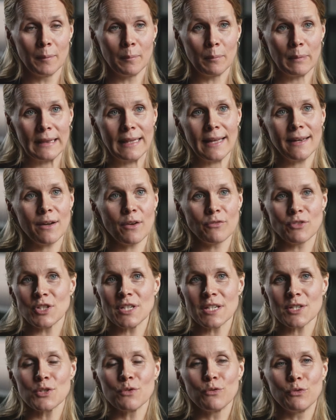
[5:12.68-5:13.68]
But then after
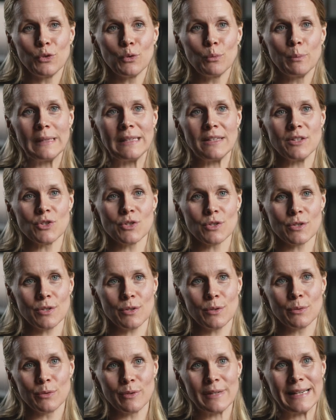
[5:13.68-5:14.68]
just a few minutes
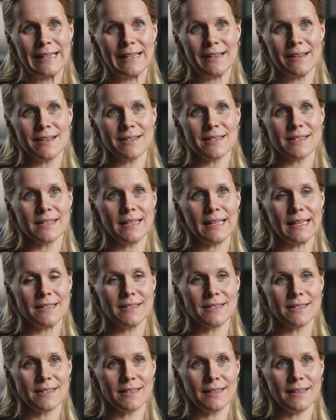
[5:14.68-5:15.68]
you realize
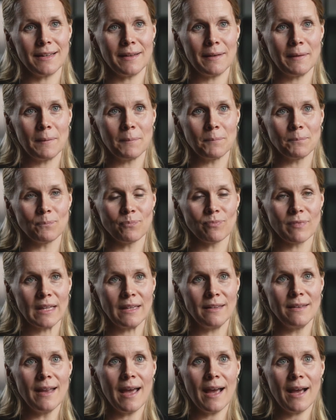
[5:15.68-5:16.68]
that um,
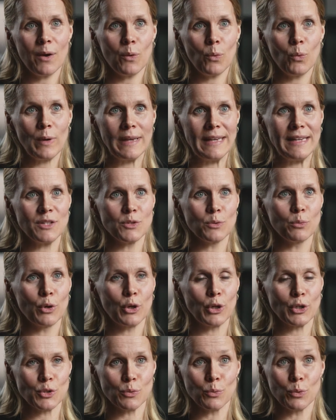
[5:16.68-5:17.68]
now we need to
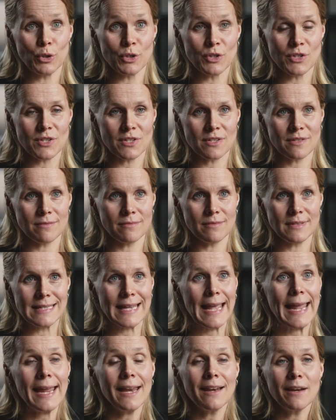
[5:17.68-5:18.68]
work towards
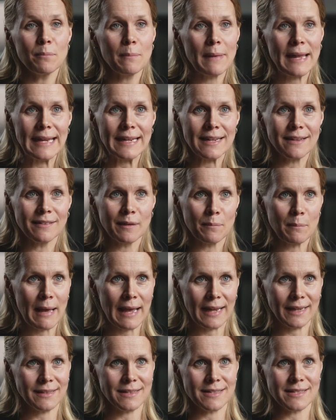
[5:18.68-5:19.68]
tailor-making the
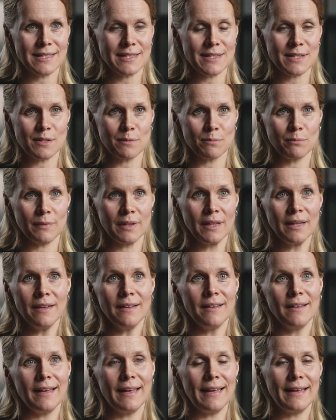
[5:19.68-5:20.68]
magnetism
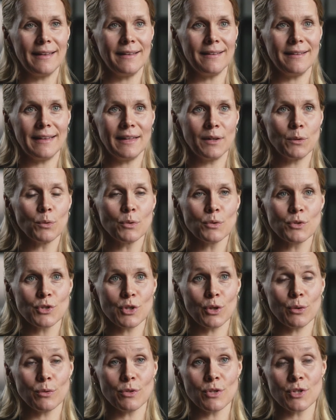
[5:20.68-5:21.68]
uh, and
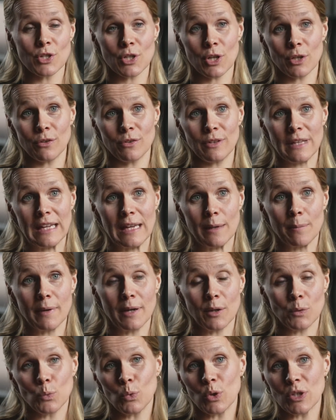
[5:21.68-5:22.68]
also to start to think
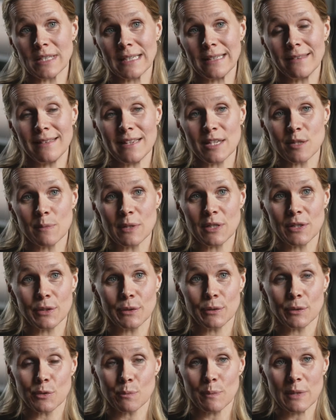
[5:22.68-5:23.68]
about what can these
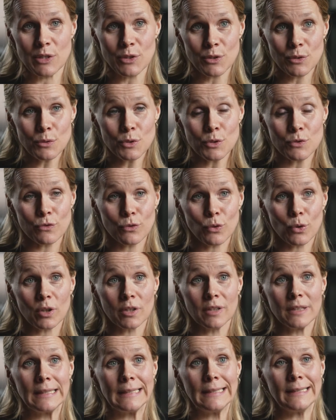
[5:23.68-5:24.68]
materials be used
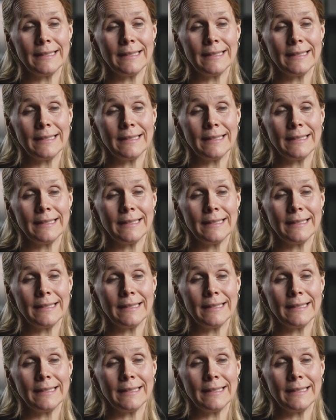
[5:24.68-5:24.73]
for.